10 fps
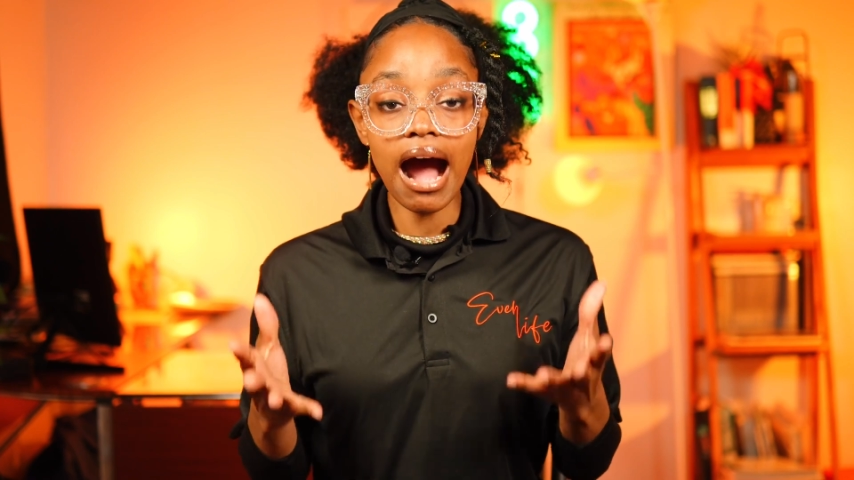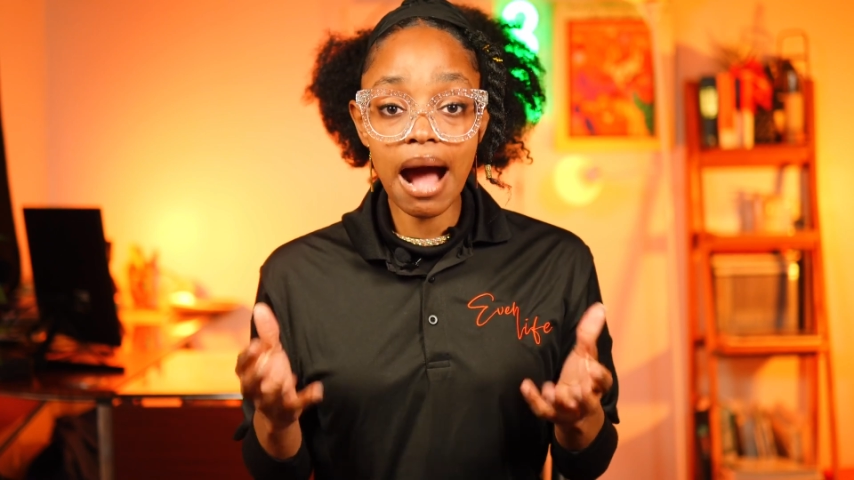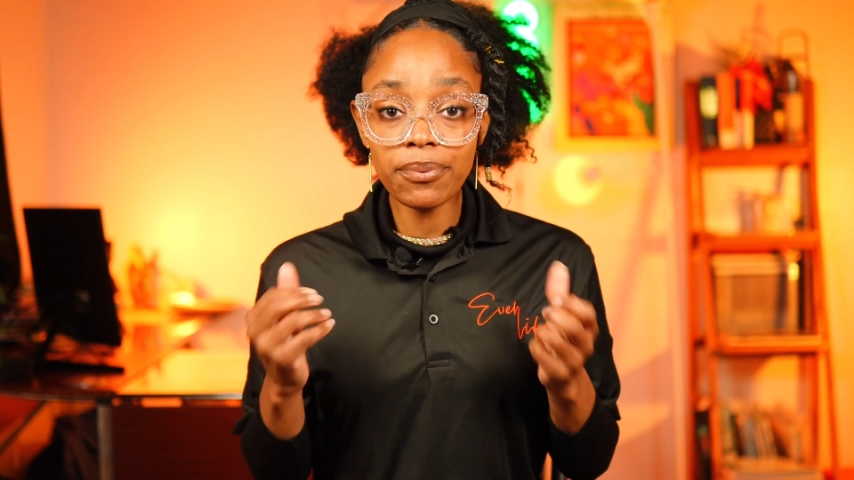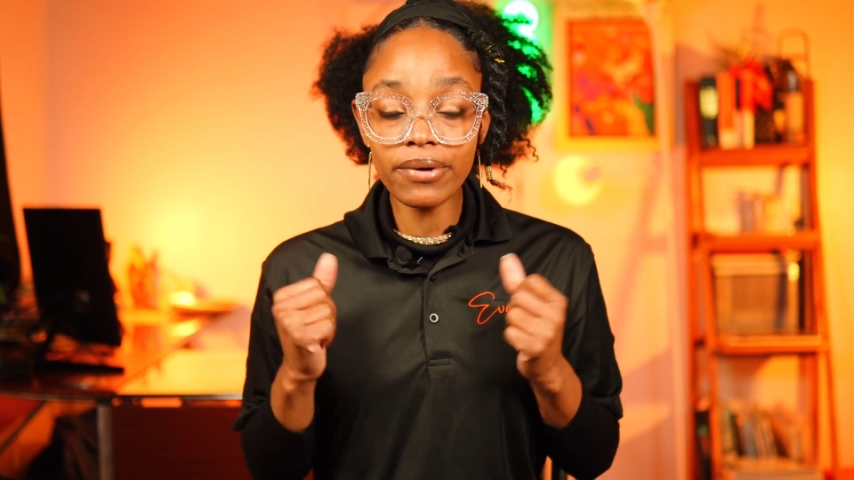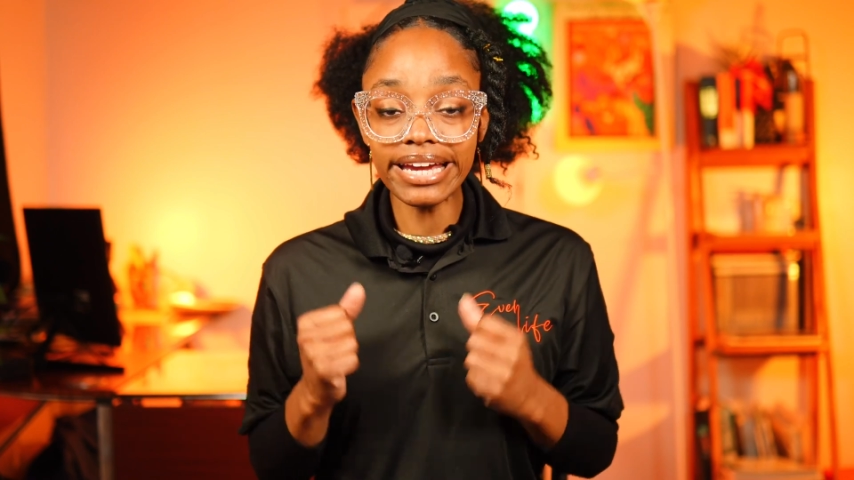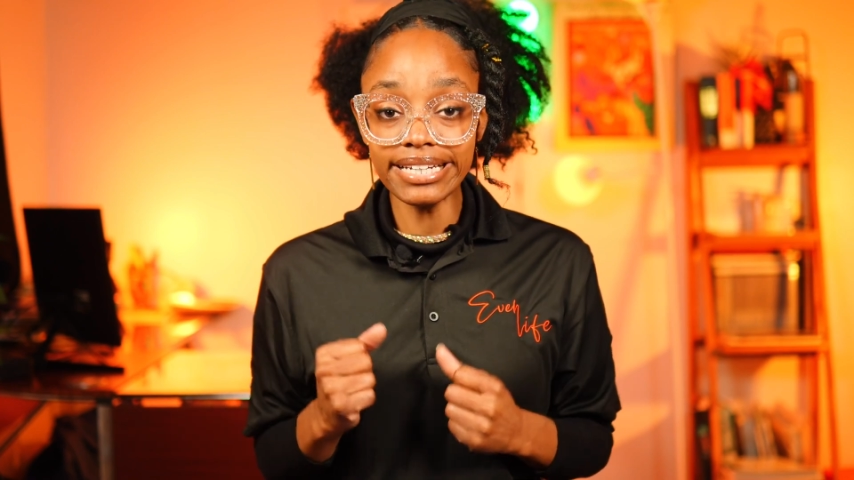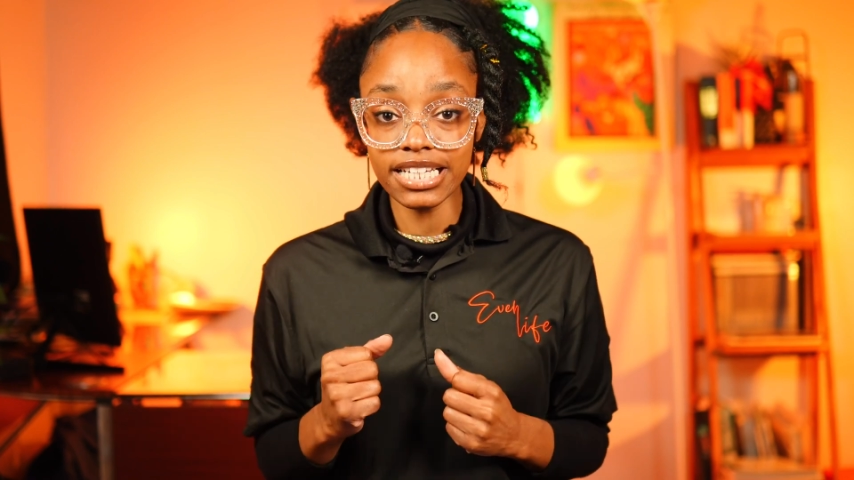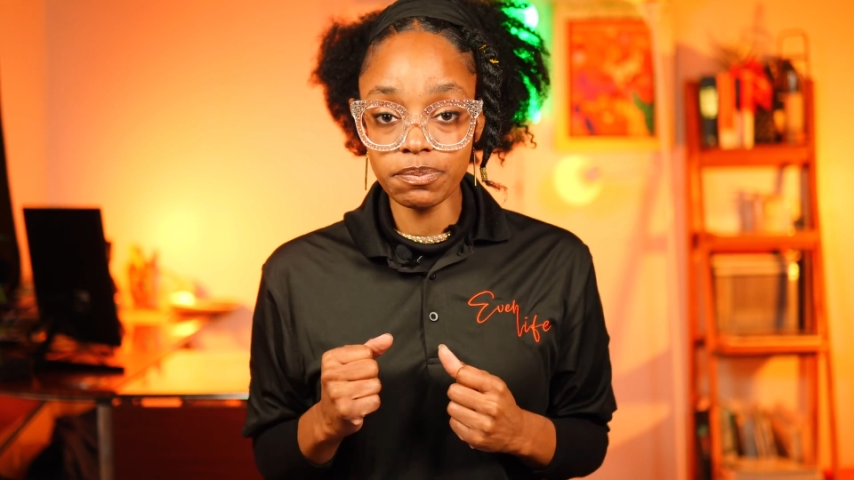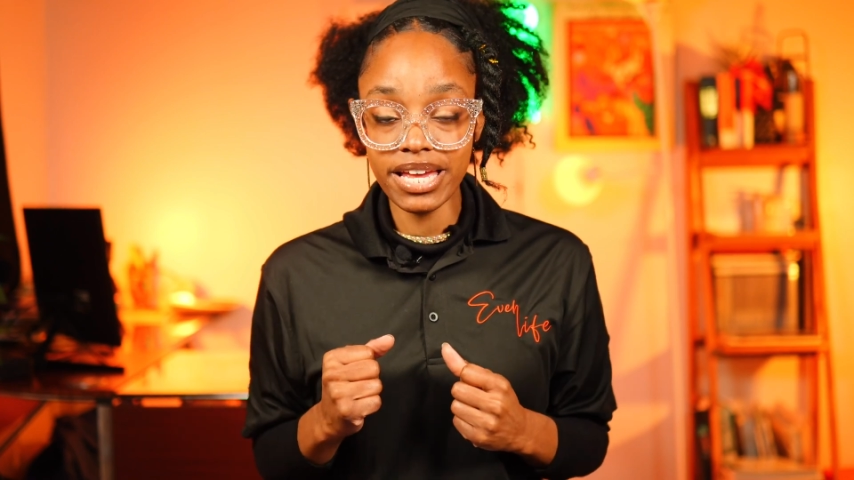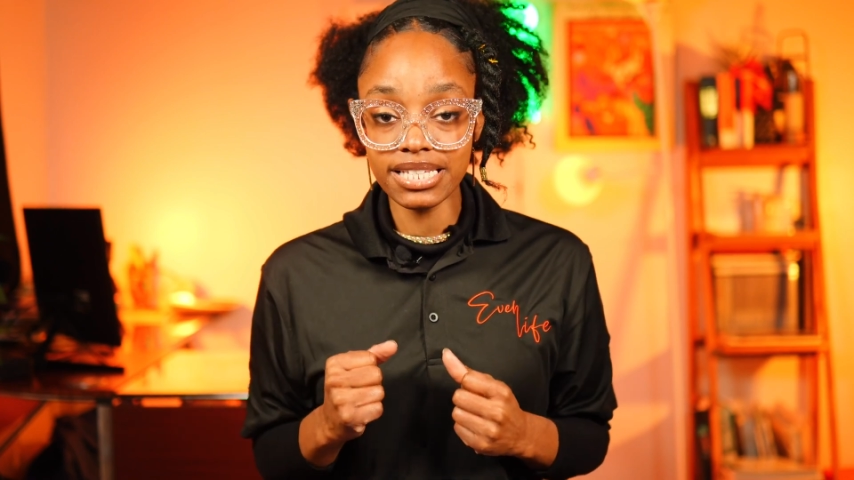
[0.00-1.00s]
operating
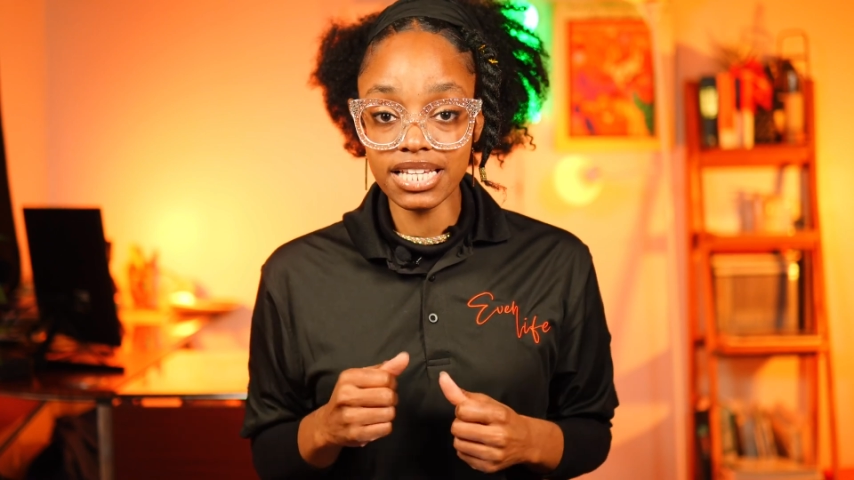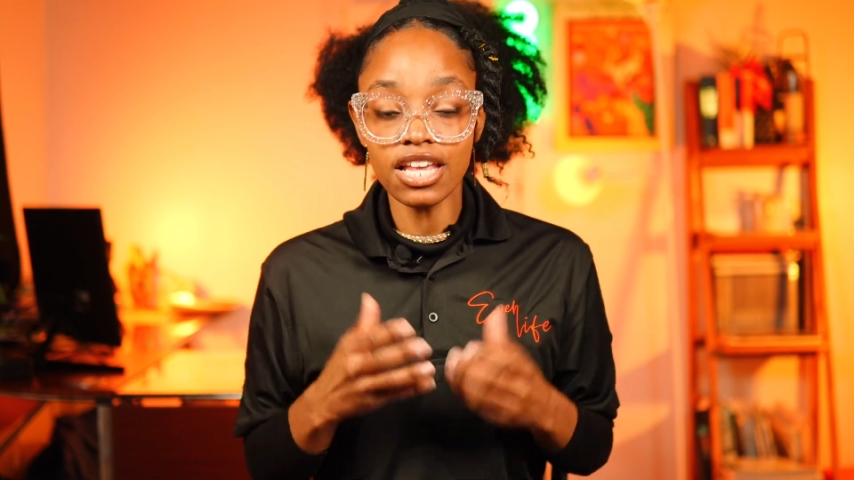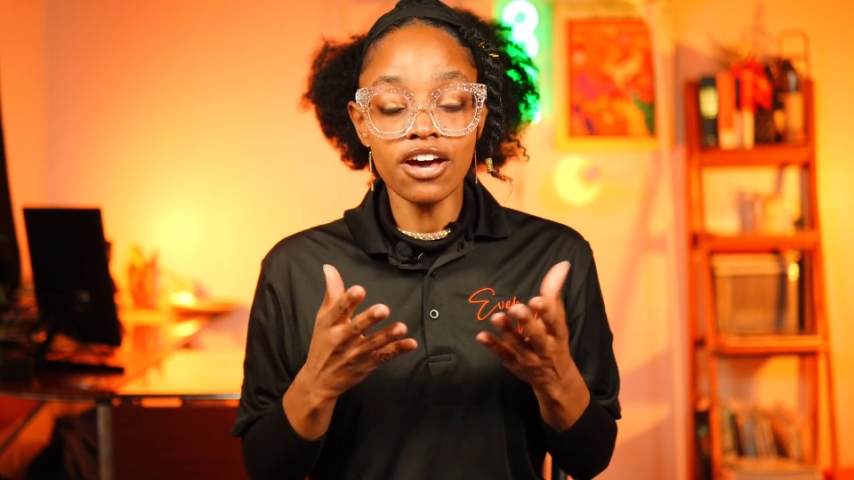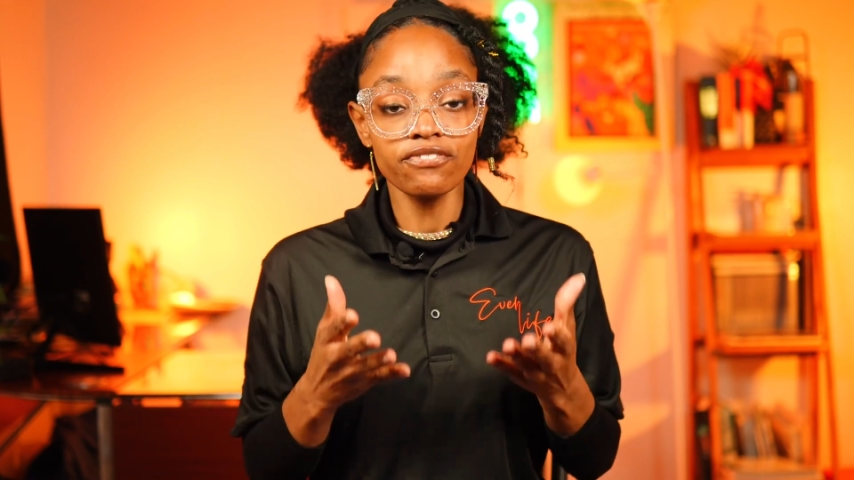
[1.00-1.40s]
expenses